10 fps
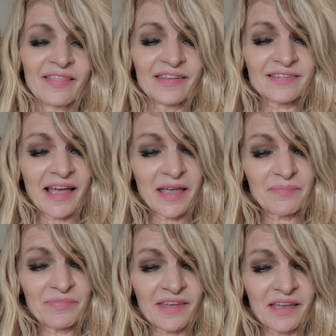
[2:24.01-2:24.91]
The
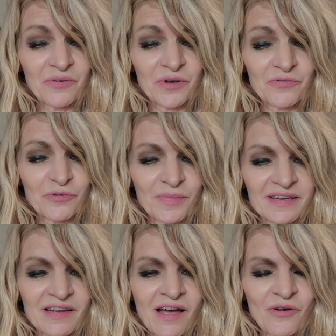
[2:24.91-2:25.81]
same thing went for
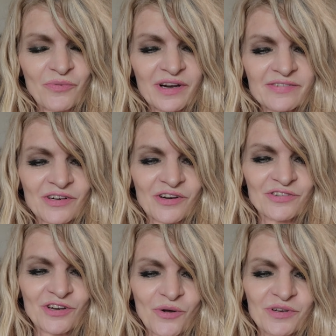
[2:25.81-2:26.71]
my dog when I
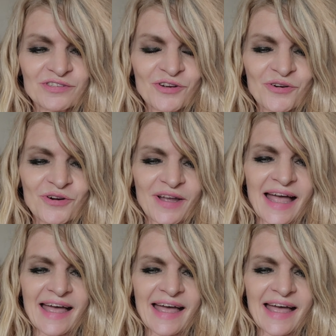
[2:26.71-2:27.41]
started showing Turk.